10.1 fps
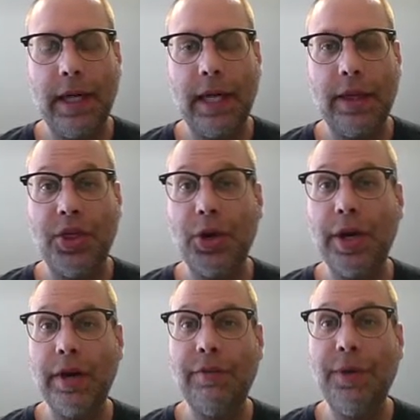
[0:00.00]
and
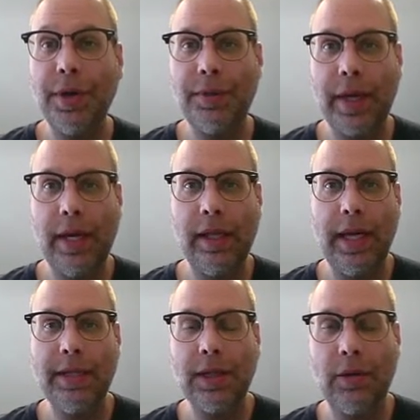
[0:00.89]
third and fourth grade
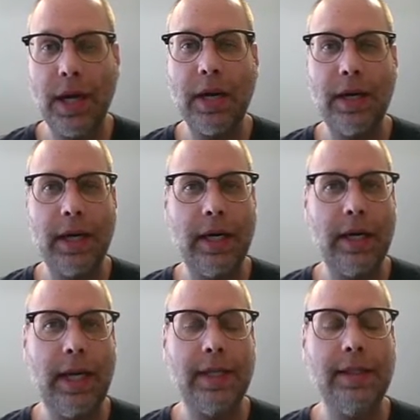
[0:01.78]
class, our rock garden
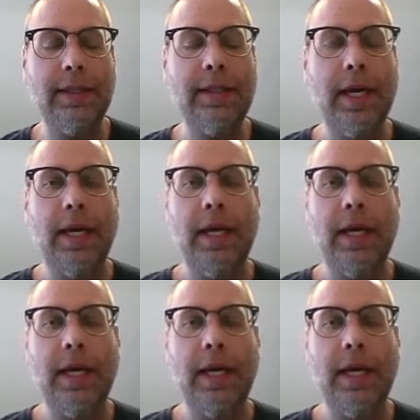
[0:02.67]
classes,